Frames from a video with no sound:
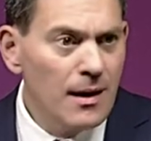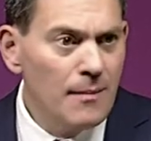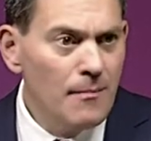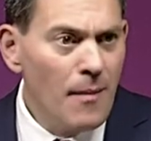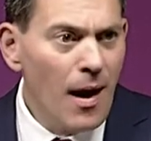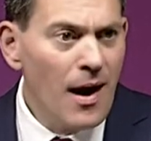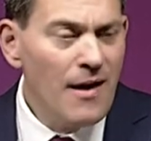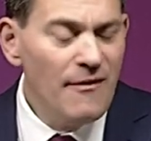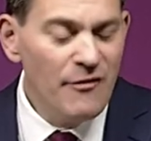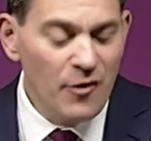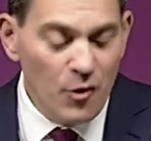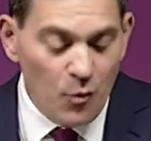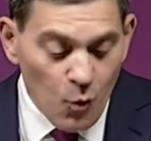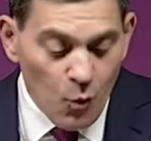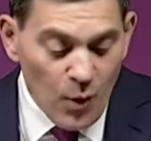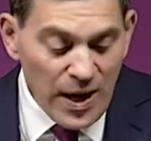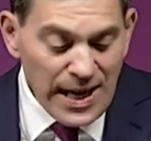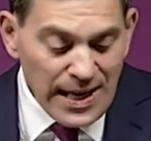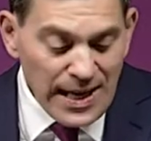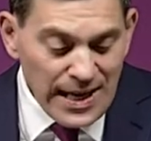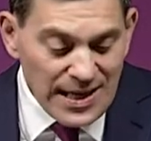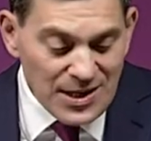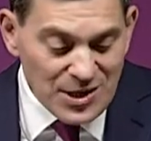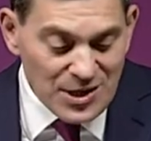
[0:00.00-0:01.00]
In my view,
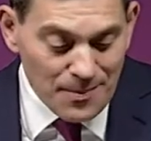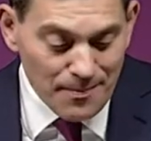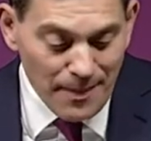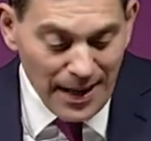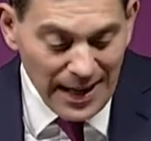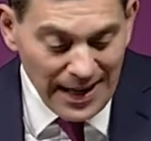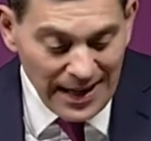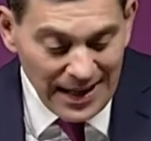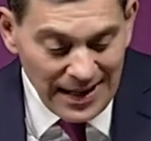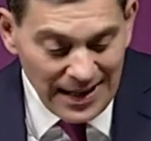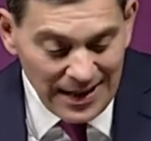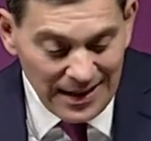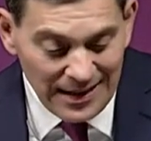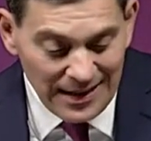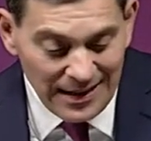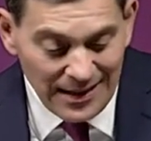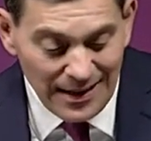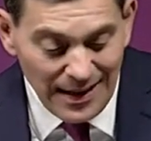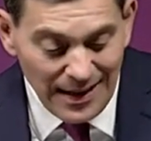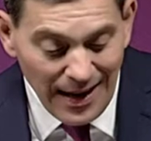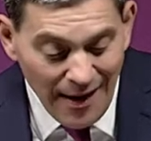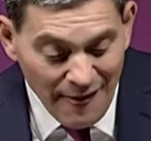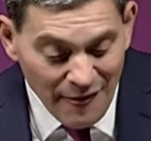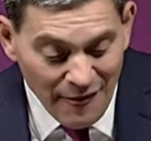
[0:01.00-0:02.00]
we need to make
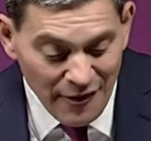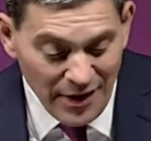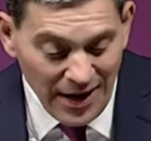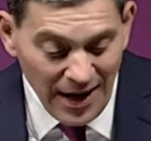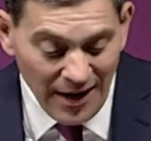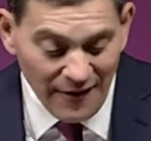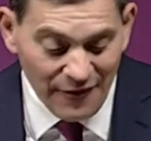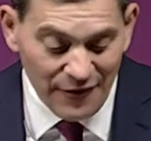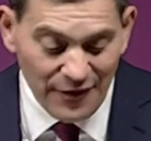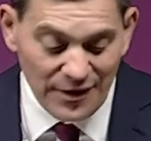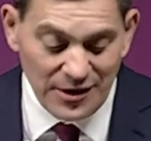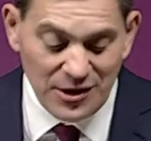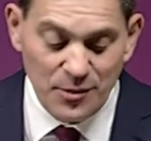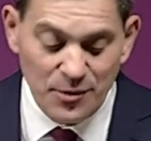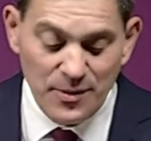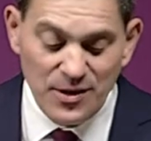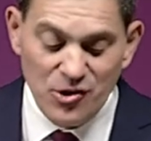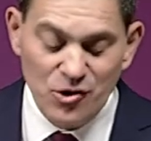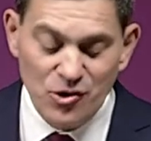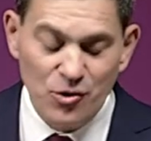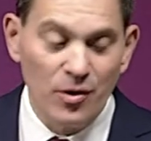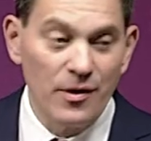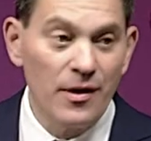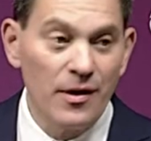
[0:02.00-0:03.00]
every effort to
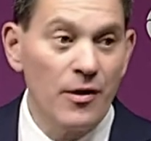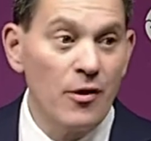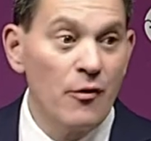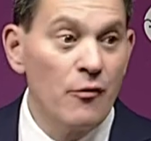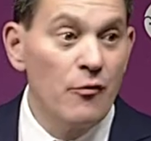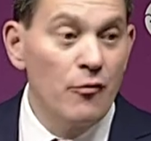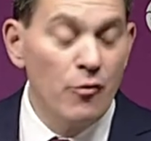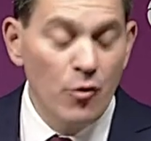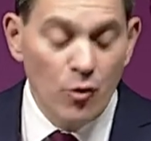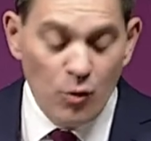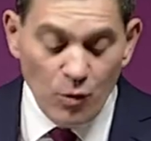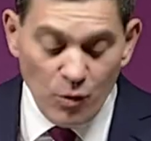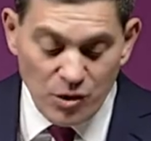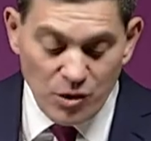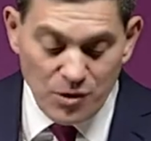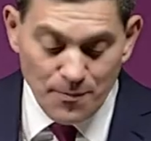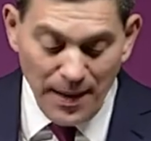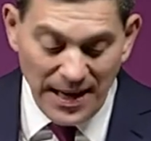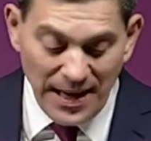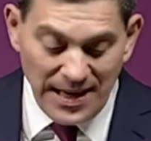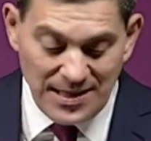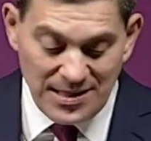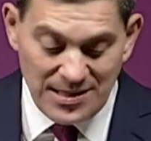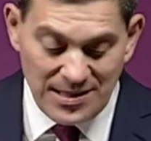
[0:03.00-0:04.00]
ensure that the rules
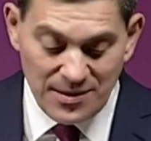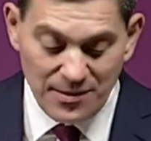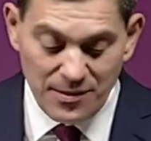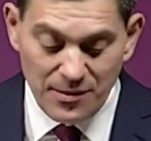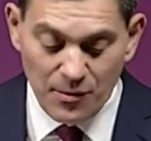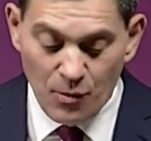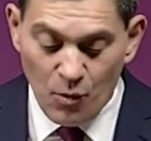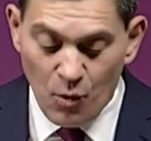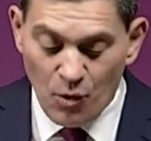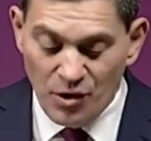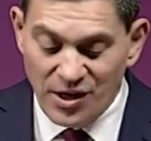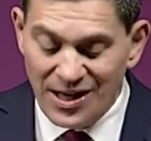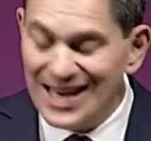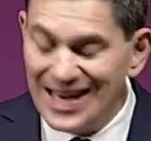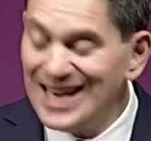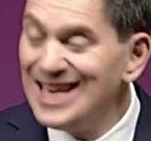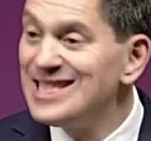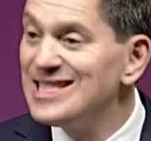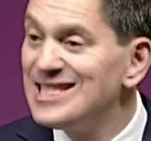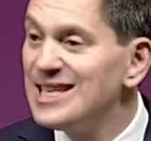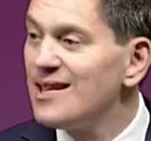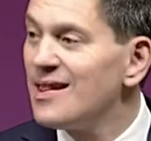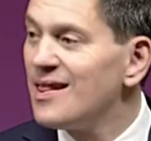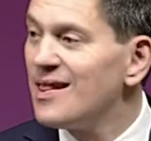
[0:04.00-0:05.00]
based order
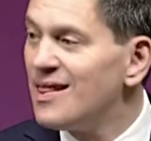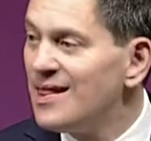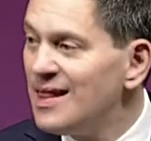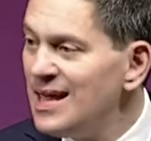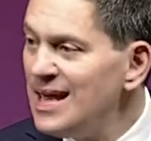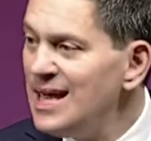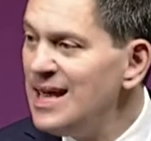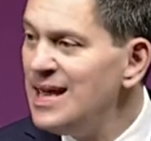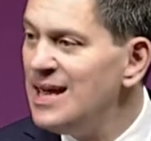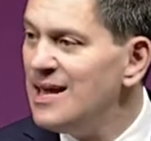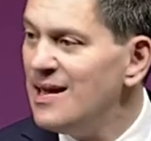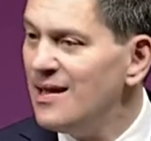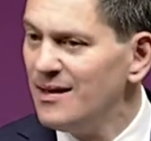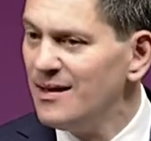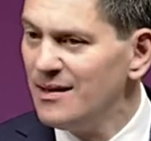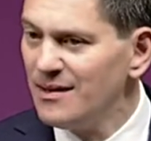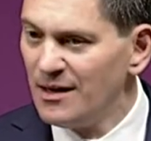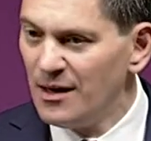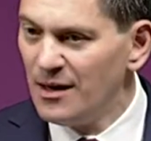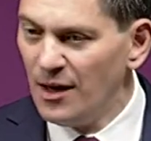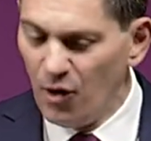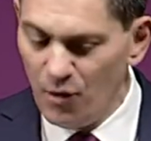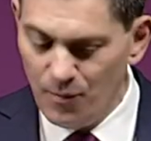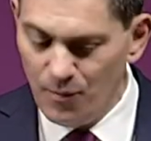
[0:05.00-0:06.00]
is the
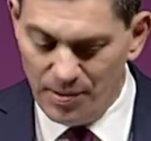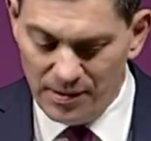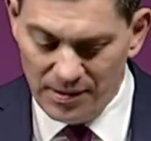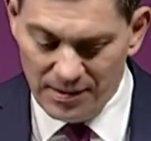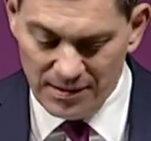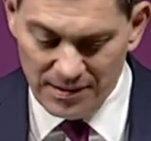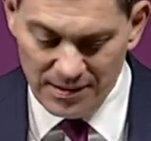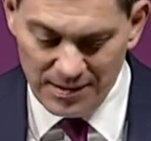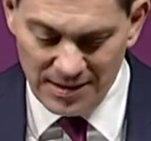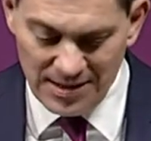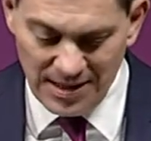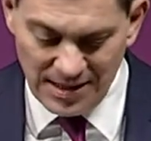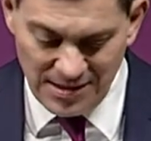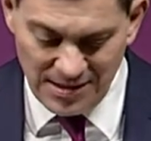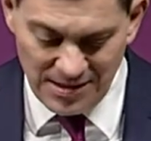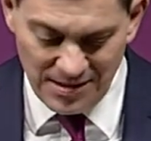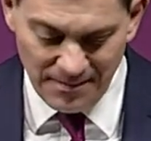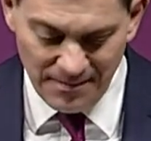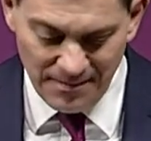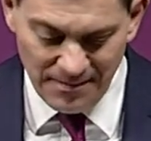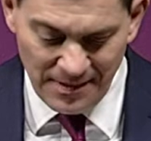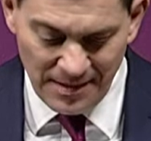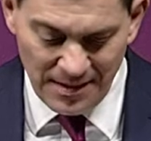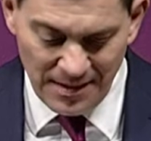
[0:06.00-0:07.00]
global
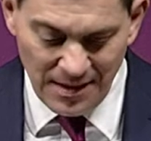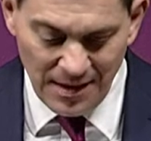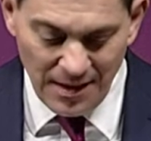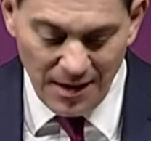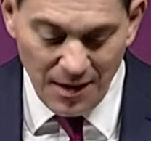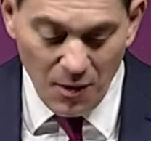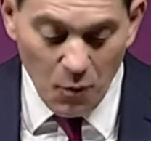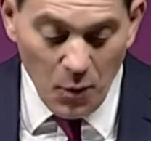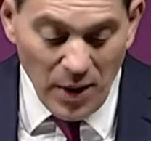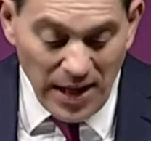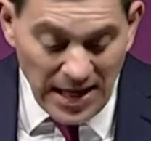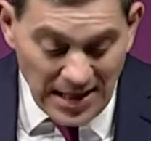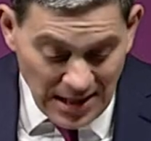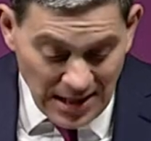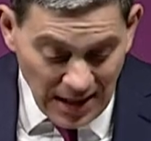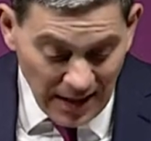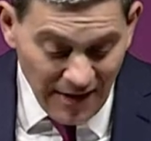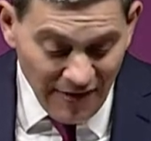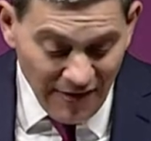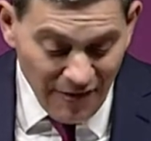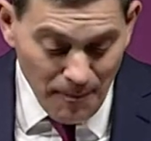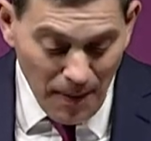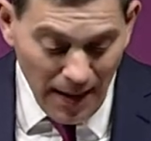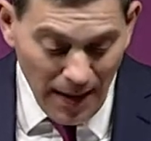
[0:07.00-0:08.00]
system. We need to
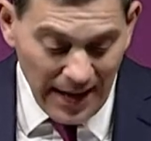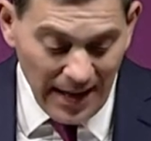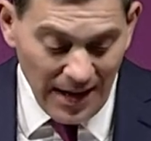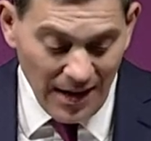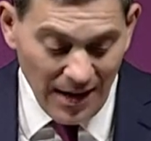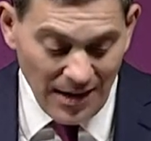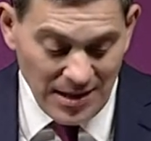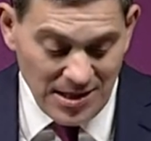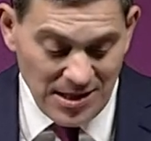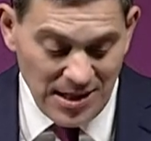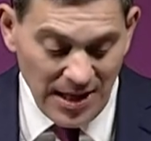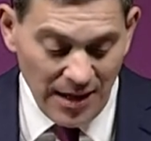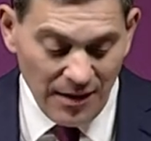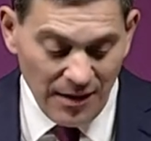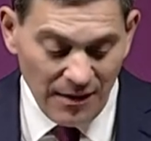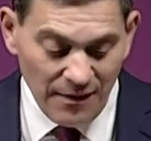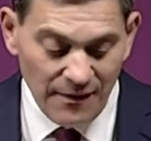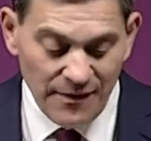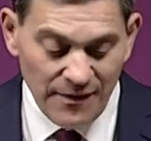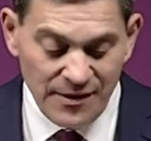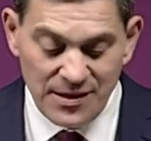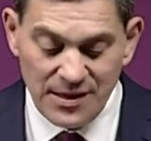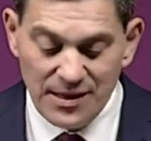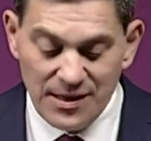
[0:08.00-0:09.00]
live by it
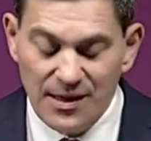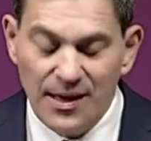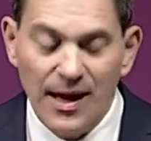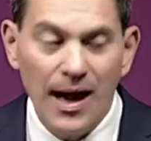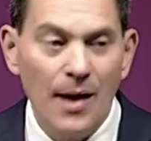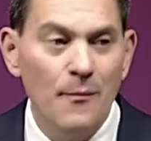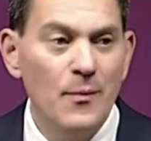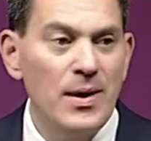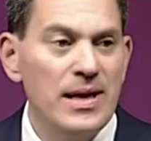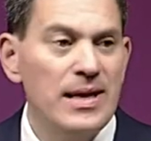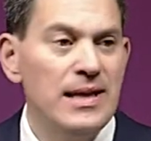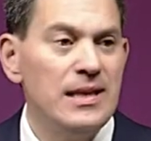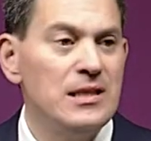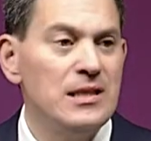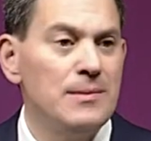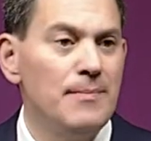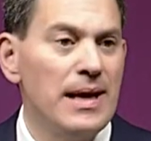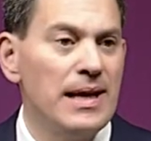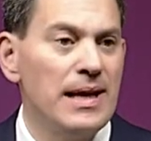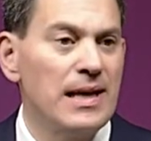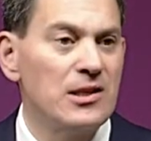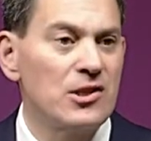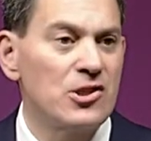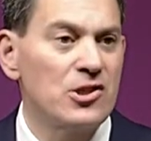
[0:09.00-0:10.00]
ourselves and we need to
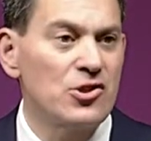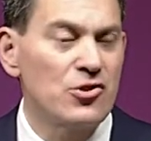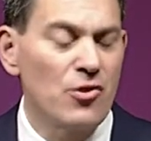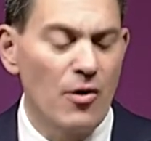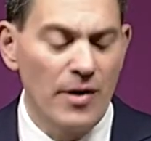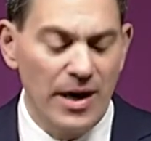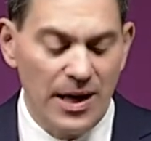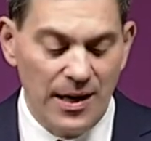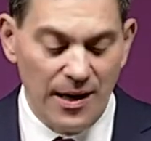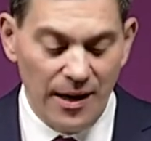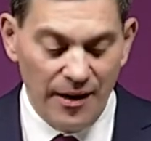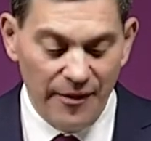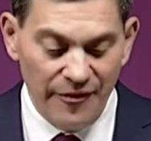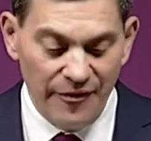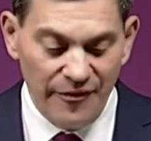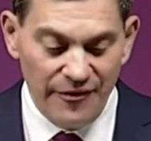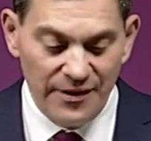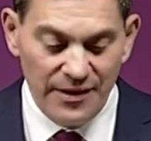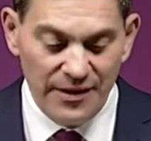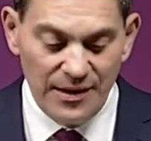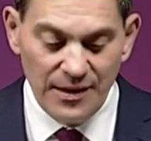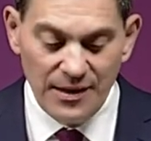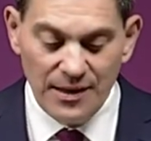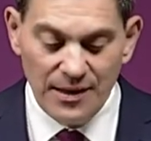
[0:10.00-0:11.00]
make it strong
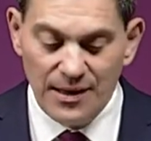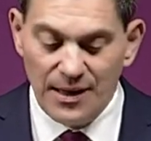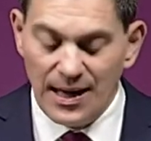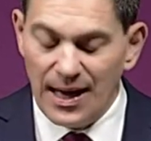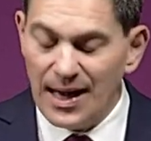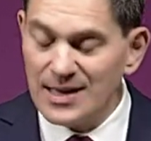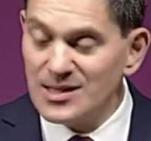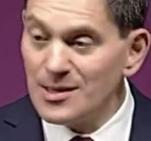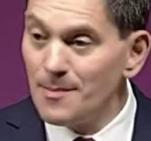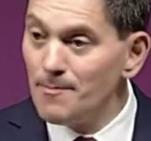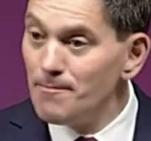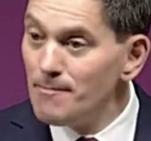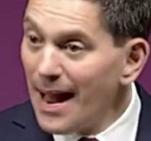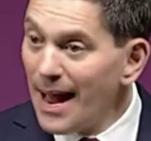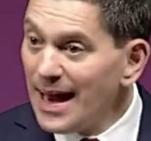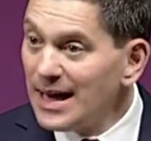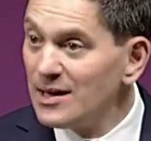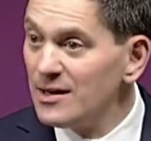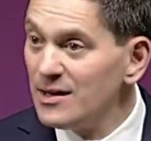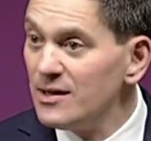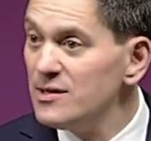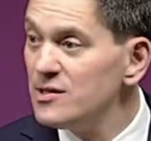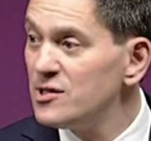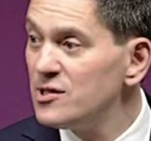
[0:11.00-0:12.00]
enough as a
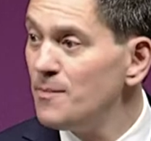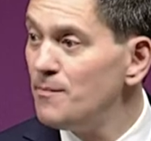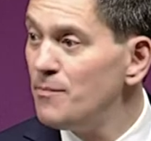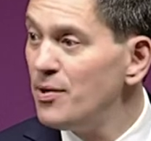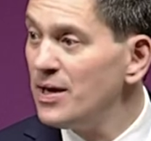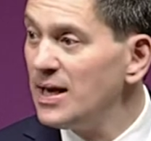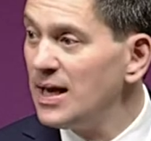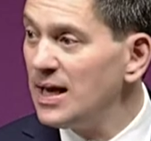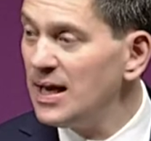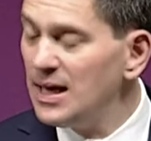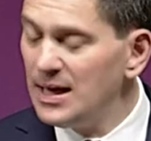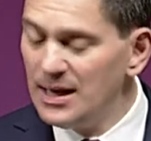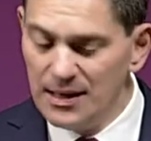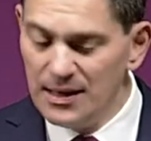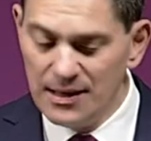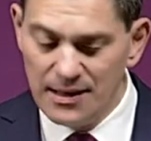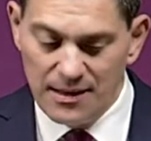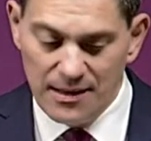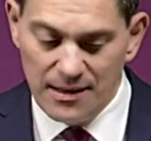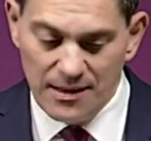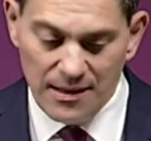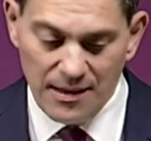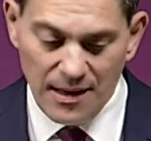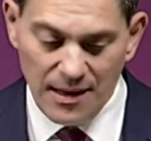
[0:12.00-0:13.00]
magnet to bring in
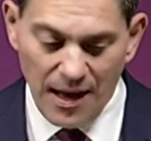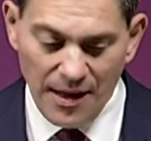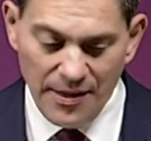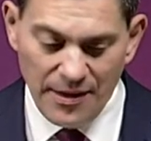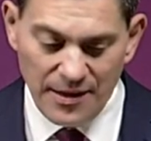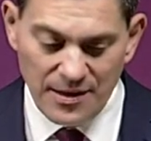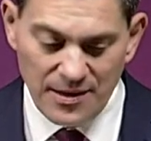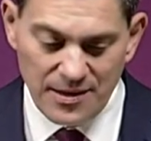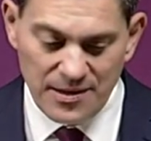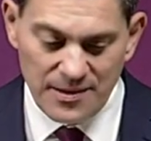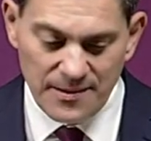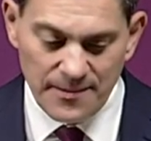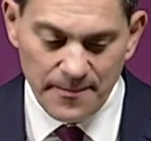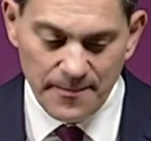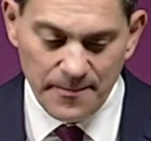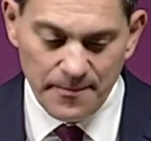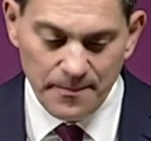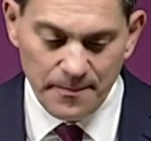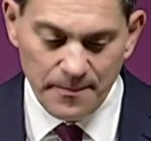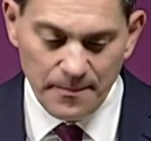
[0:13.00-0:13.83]
others.